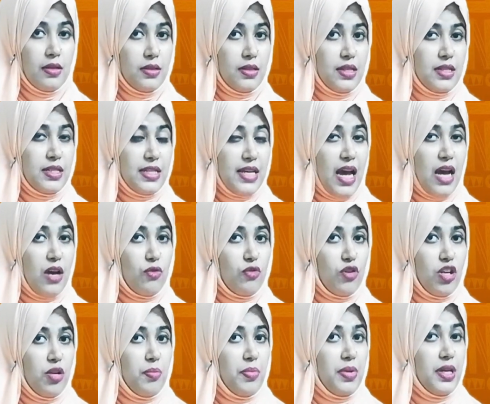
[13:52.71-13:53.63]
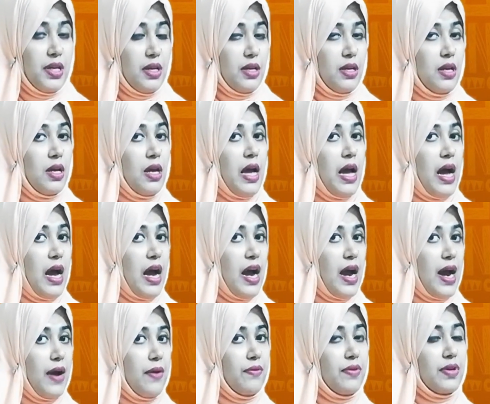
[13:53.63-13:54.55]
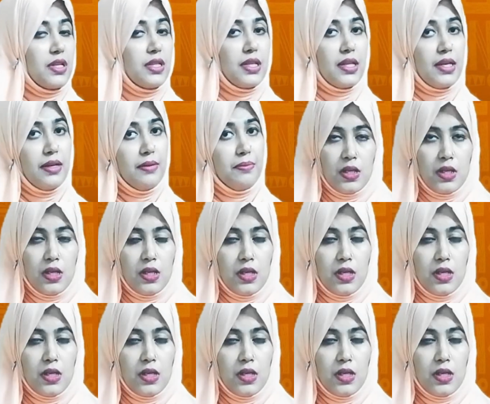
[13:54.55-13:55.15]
The tag will be haven't they?